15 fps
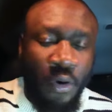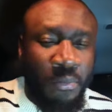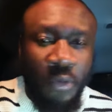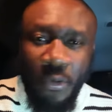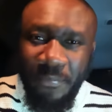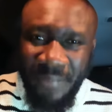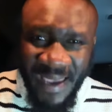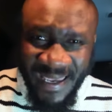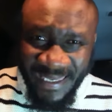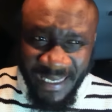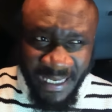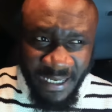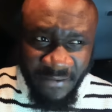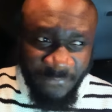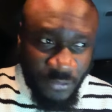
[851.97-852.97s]
more
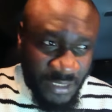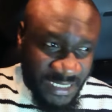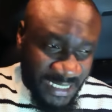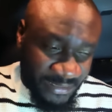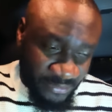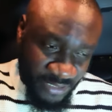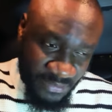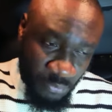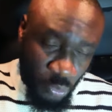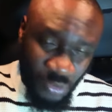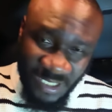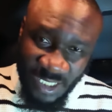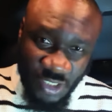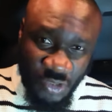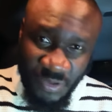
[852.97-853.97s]
begging for these other small
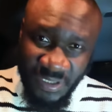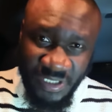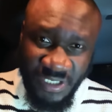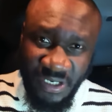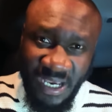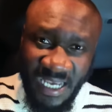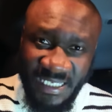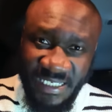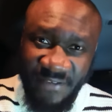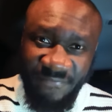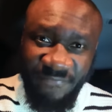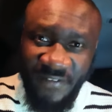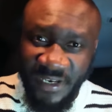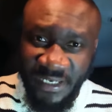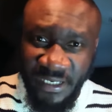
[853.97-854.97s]
countries. You're acting
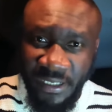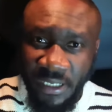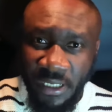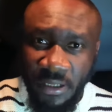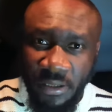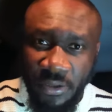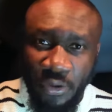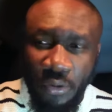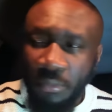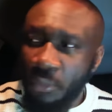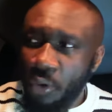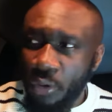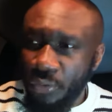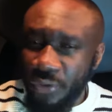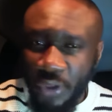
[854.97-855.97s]
funny. No
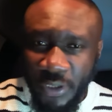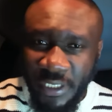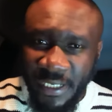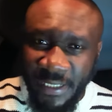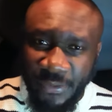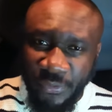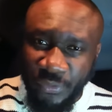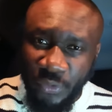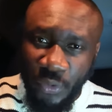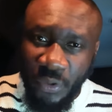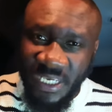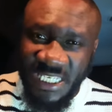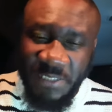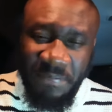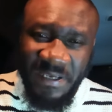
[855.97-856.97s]
more knocking at the door,
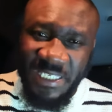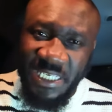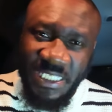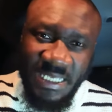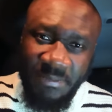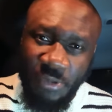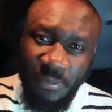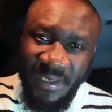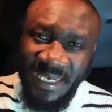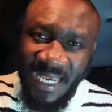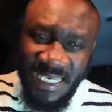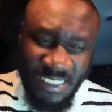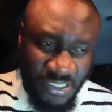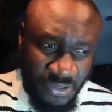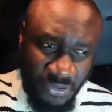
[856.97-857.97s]
expecting them to be
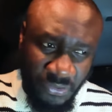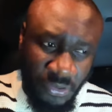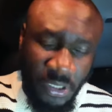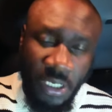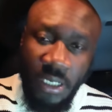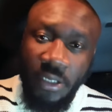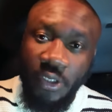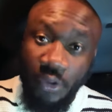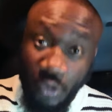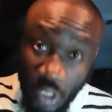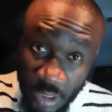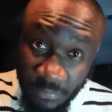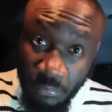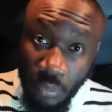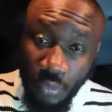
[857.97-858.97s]
nice to you. You
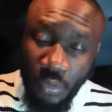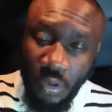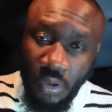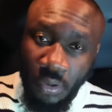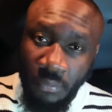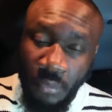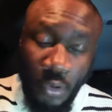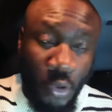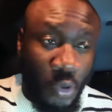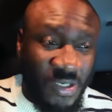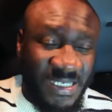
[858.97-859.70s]
got Morocco. Morocco